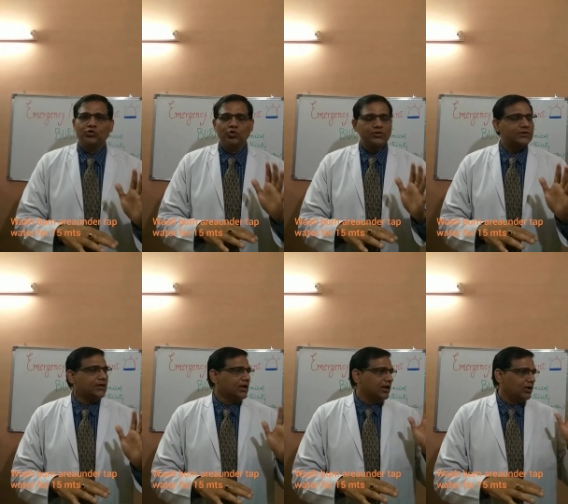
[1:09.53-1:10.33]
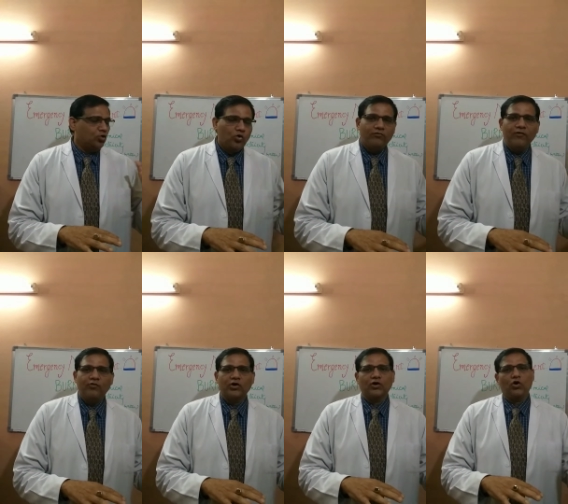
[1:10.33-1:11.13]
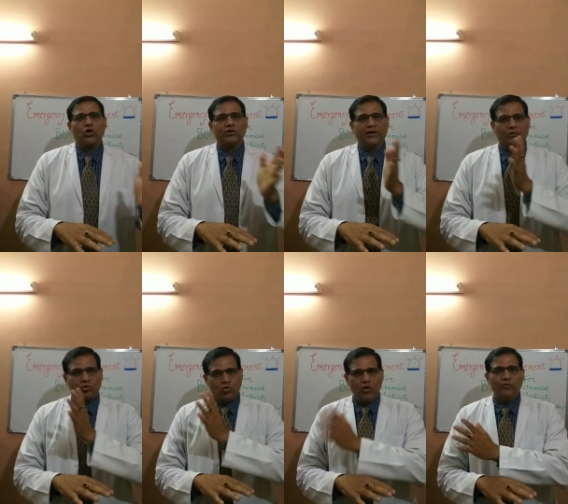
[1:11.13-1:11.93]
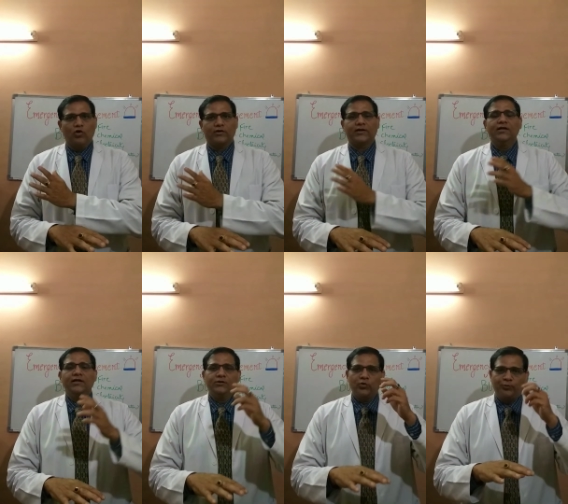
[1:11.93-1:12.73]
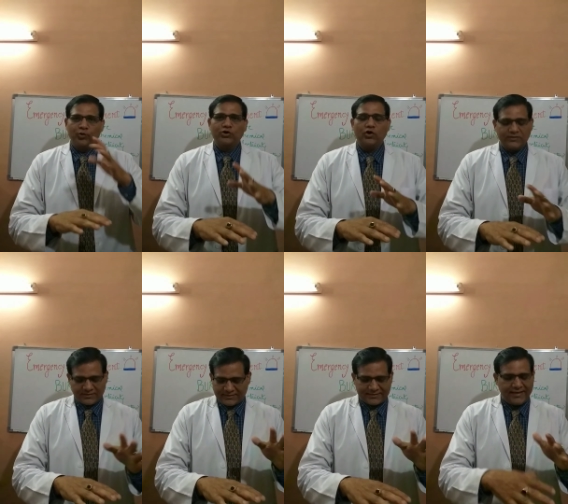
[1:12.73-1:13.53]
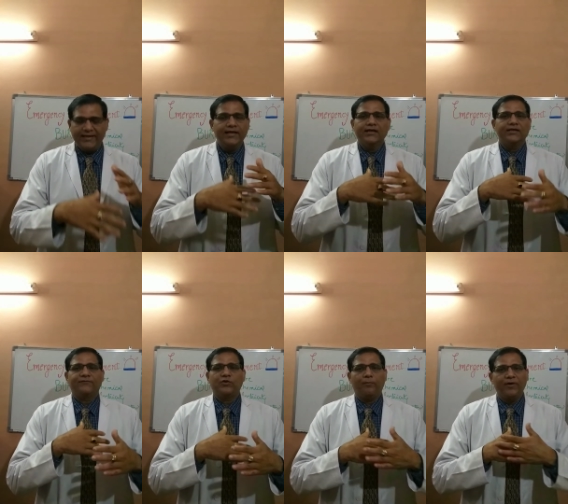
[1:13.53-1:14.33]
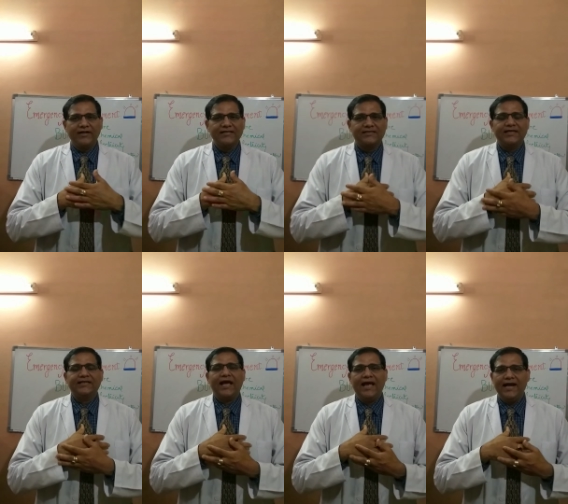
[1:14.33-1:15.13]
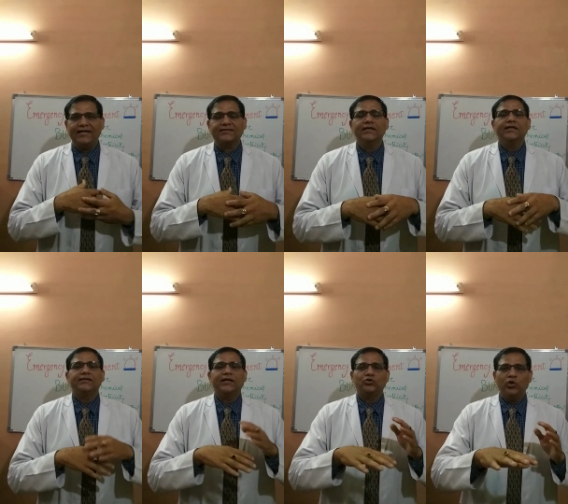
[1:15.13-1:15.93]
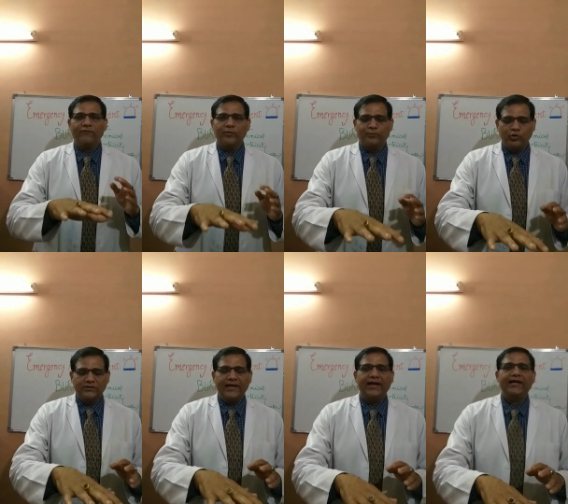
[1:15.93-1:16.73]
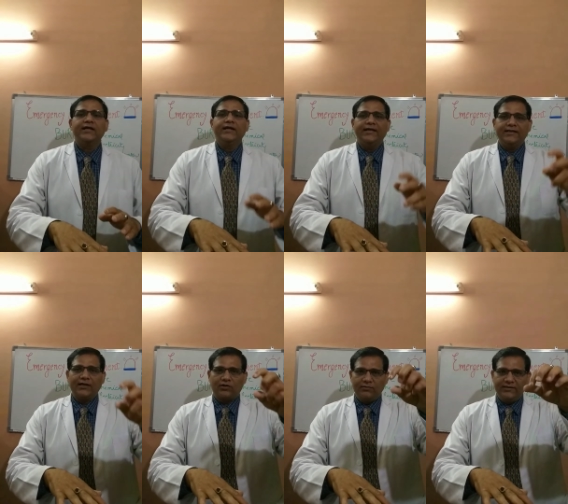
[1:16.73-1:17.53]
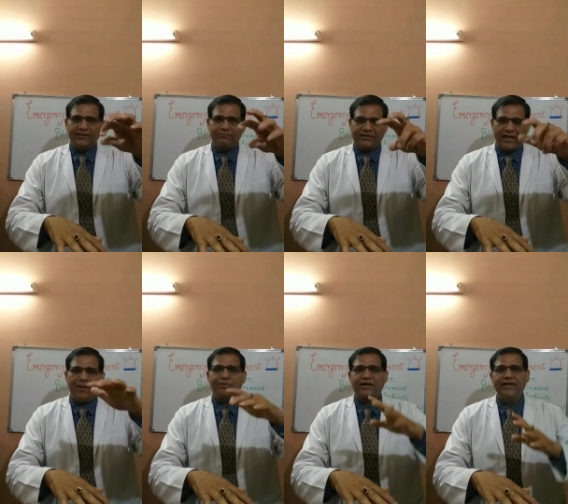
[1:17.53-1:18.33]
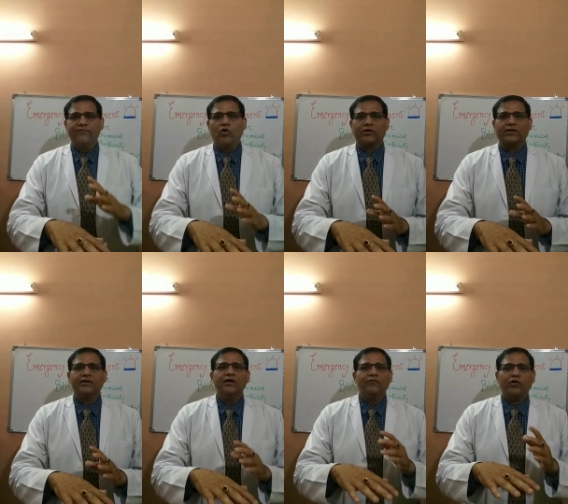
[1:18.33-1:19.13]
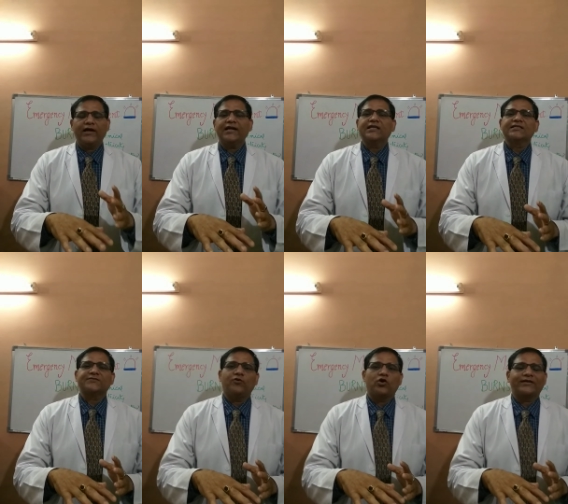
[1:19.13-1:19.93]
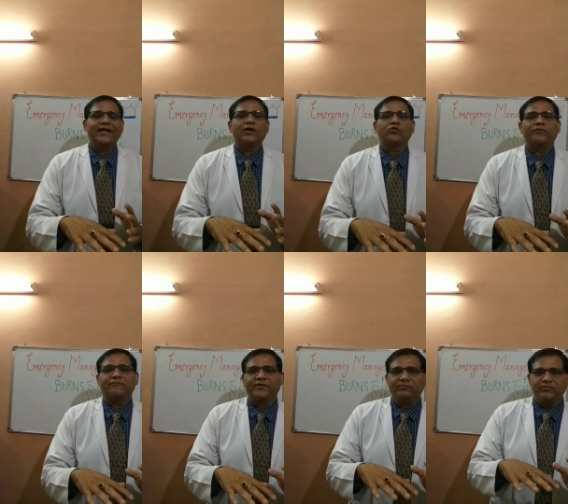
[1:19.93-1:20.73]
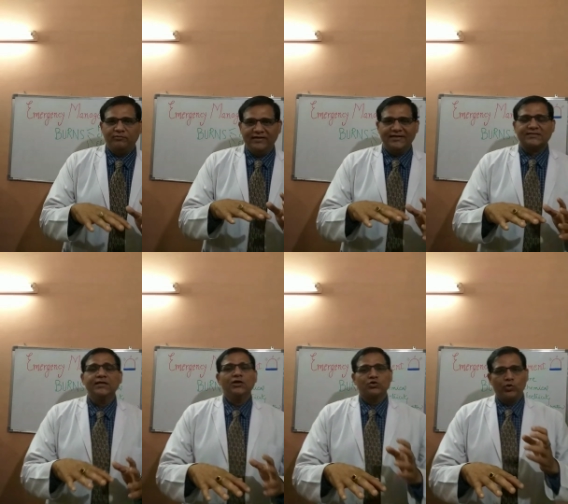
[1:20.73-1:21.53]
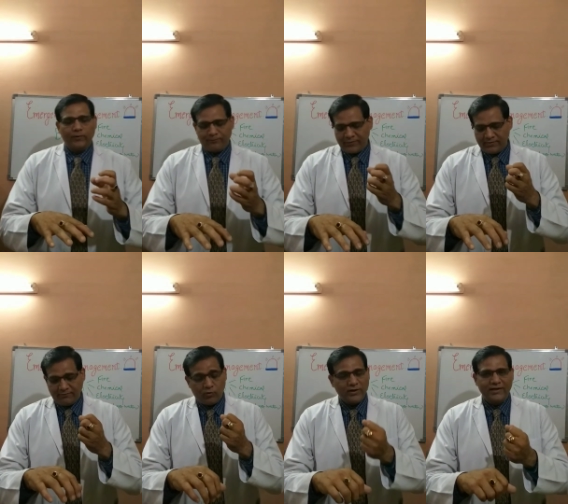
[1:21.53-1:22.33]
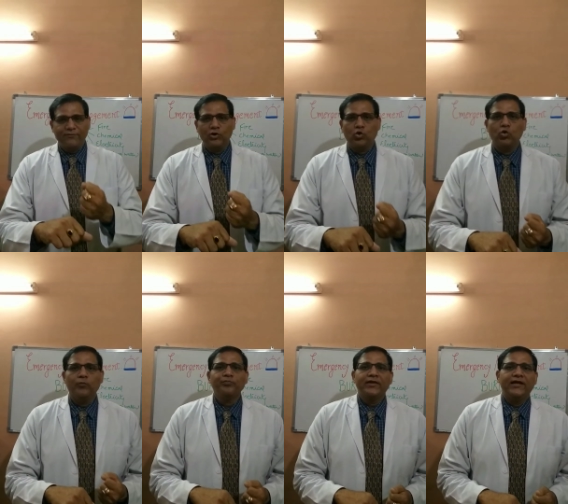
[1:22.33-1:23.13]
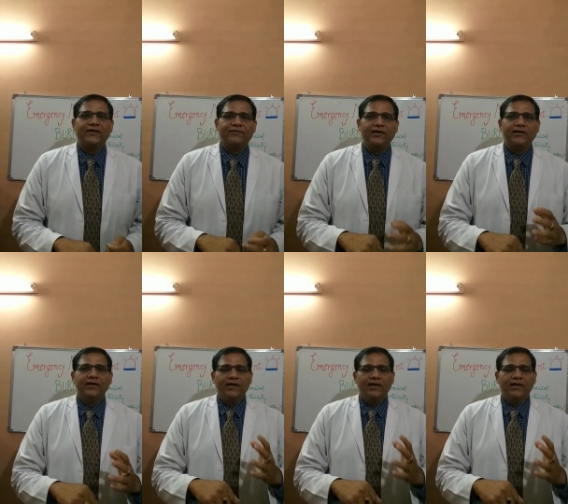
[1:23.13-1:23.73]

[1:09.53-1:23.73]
use lukewarm water or the cold water. You put your, say if the burn is there in the hands, then you have to put the hand in the tap running water for at least for 10 to 15 minutes. So what it will do, it will